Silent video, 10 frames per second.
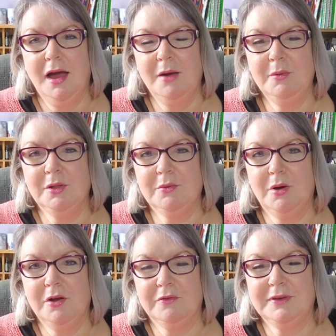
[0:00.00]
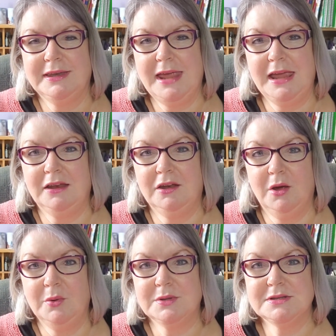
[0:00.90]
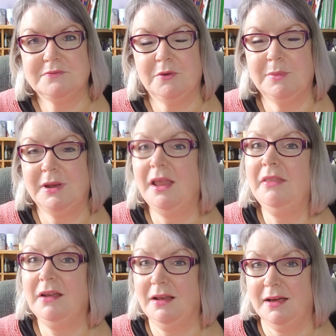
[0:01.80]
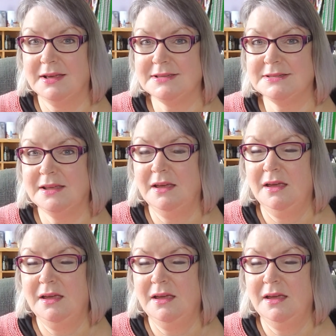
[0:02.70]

I will quite often take notes from another class